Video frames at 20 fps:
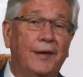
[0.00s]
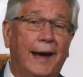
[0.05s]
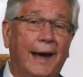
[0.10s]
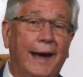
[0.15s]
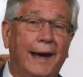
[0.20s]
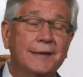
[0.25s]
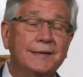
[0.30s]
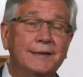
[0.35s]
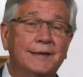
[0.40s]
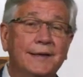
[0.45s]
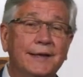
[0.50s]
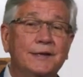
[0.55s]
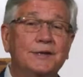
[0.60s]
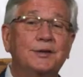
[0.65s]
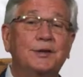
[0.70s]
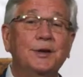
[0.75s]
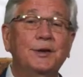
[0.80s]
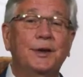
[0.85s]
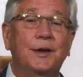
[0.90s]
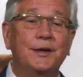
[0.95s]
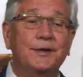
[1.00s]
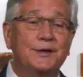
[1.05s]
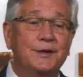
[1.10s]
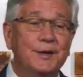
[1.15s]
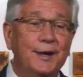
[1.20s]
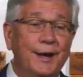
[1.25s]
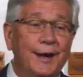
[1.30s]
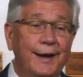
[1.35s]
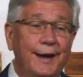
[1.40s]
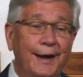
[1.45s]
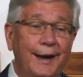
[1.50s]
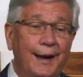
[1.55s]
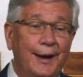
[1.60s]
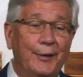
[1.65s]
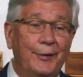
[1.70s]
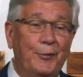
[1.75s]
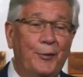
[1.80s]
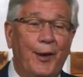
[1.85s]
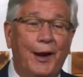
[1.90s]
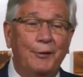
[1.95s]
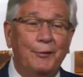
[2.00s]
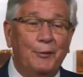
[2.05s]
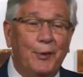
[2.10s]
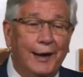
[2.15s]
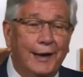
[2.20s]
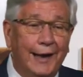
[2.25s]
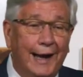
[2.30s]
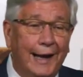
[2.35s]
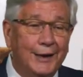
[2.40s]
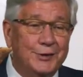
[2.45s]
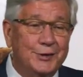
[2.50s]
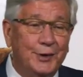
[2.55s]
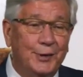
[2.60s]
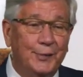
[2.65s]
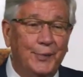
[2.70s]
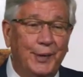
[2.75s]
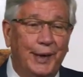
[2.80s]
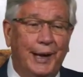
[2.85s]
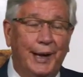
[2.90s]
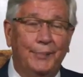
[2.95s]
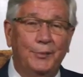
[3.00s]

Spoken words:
asked his students, what lights your bulb?